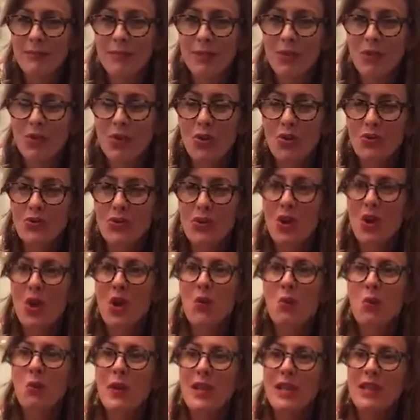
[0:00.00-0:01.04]
because
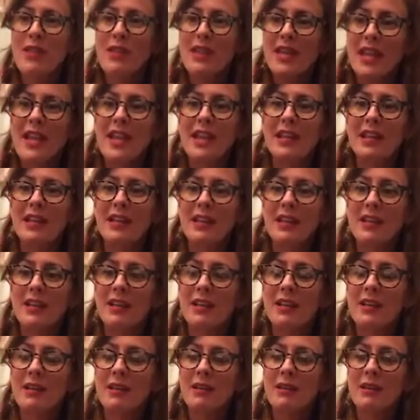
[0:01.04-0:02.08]
we then
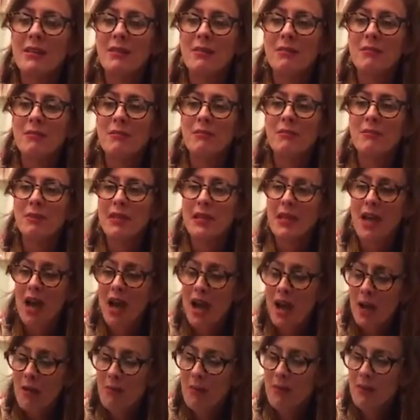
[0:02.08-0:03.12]

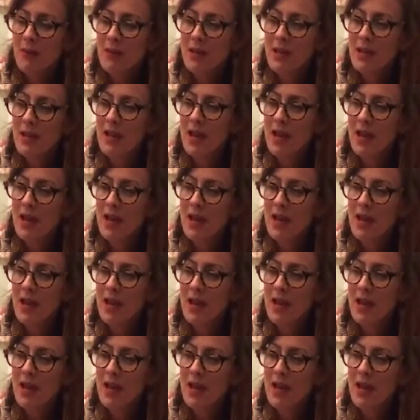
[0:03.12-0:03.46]
become